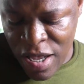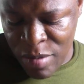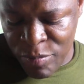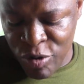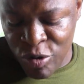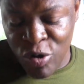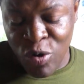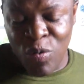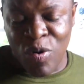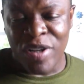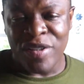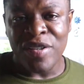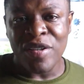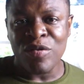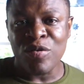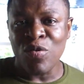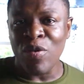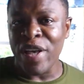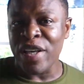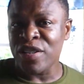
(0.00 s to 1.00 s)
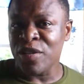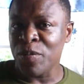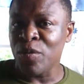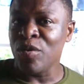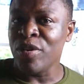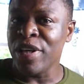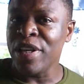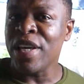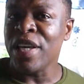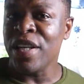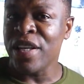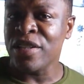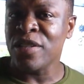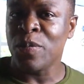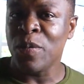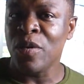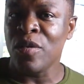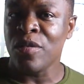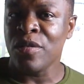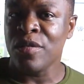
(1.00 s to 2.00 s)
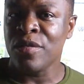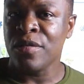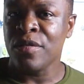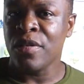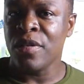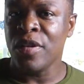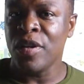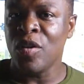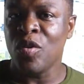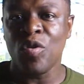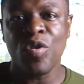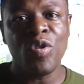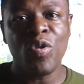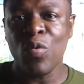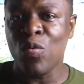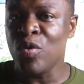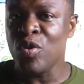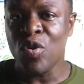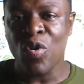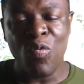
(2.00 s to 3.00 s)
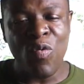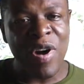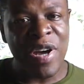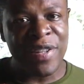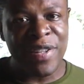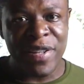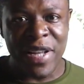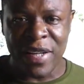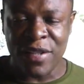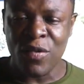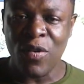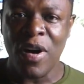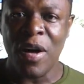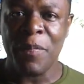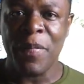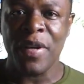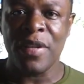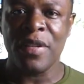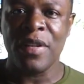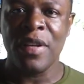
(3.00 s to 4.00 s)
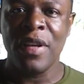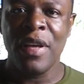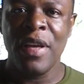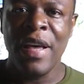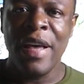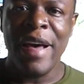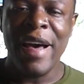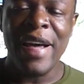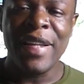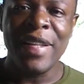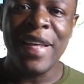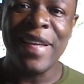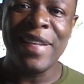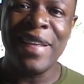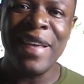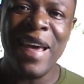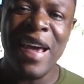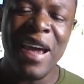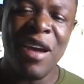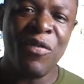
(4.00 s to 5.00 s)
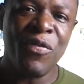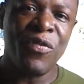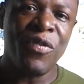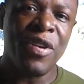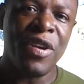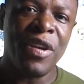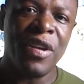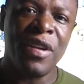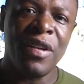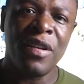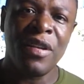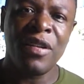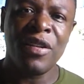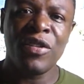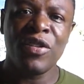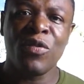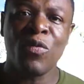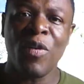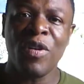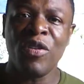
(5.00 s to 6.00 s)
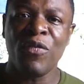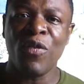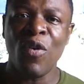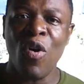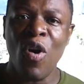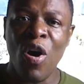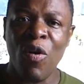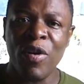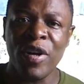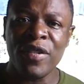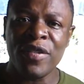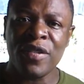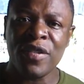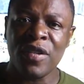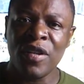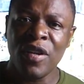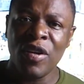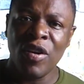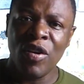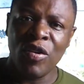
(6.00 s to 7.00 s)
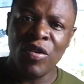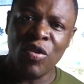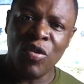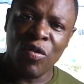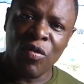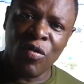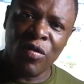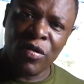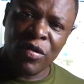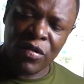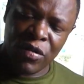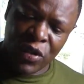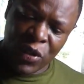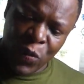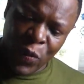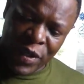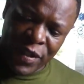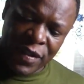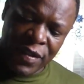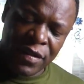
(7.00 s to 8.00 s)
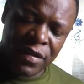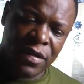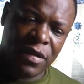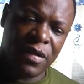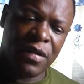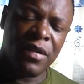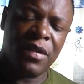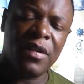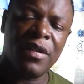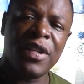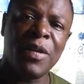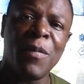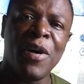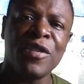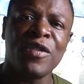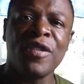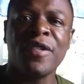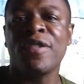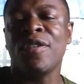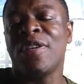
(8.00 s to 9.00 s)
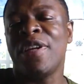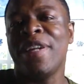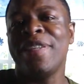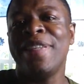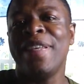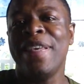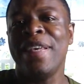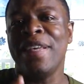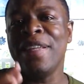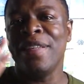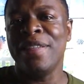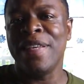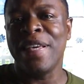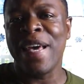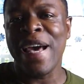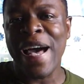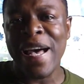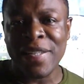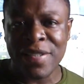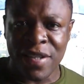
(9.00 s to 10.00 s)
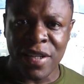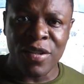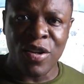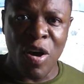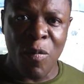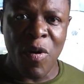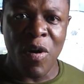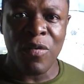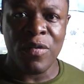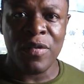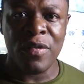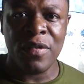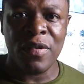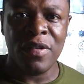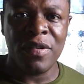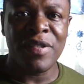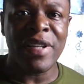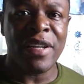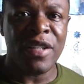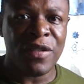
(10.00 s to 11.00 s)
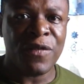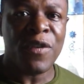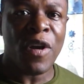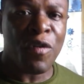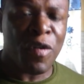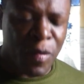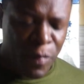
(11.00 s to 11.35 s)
you don't want it to explode. It can explode. You know, you don't want that to happen. And then every 24 hours you twist the bottle so that the gas can come out. That is very